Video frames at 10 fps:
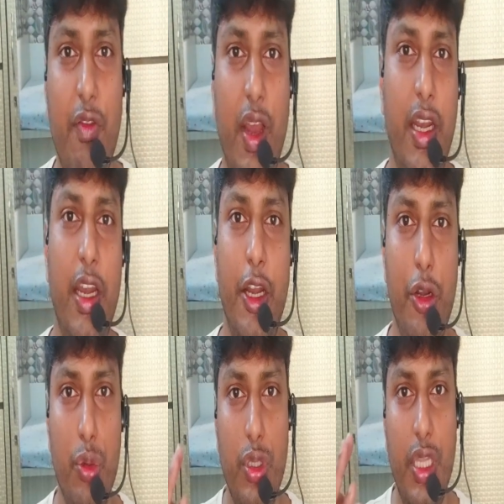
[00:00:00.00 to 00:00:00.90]
divided
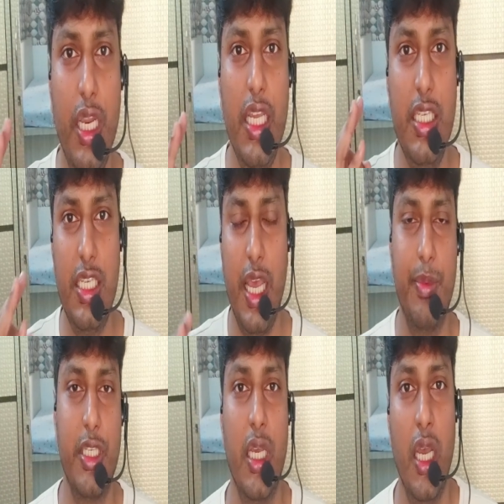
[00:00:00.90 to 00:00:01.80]
into 3
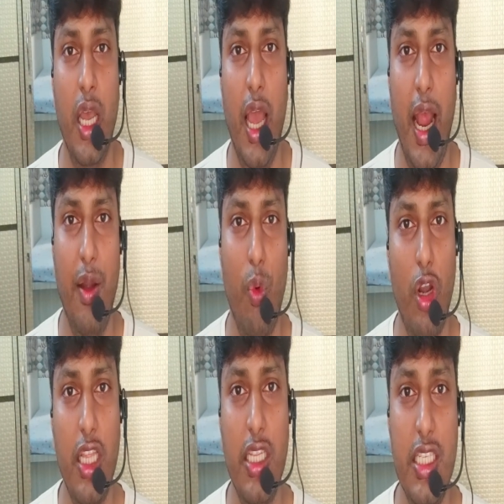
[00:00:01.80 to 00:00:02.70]
steps. And
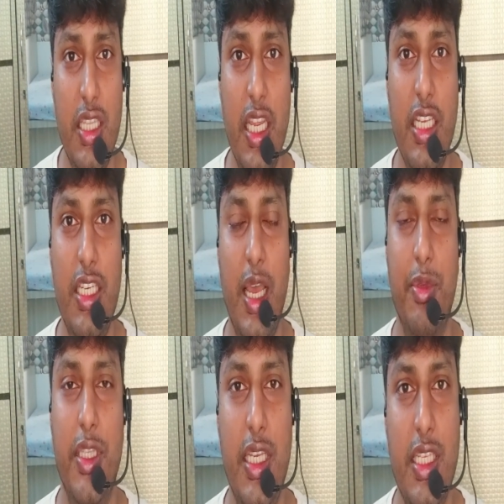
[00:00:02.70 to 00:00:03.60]
what are these 3
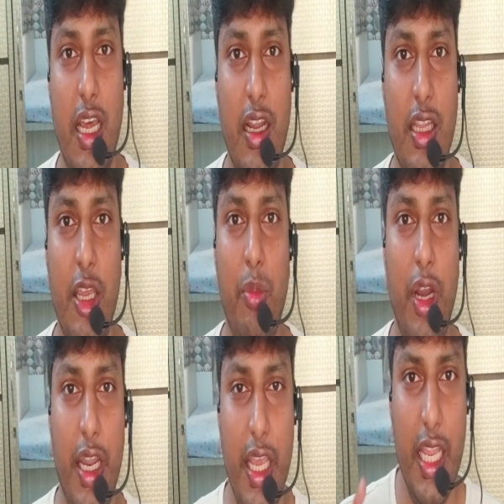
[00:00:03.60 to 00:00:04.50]
steps? These are nothing
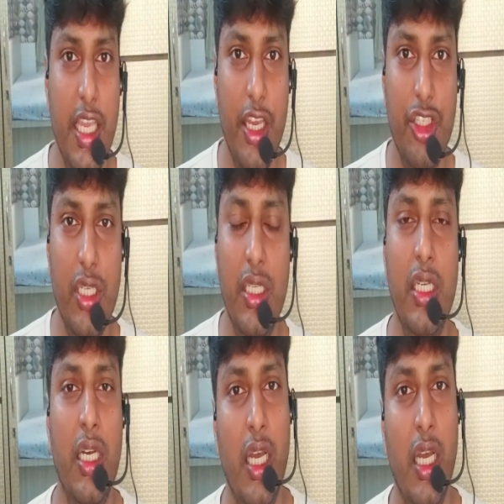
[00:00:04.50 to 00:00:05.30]
but initiation,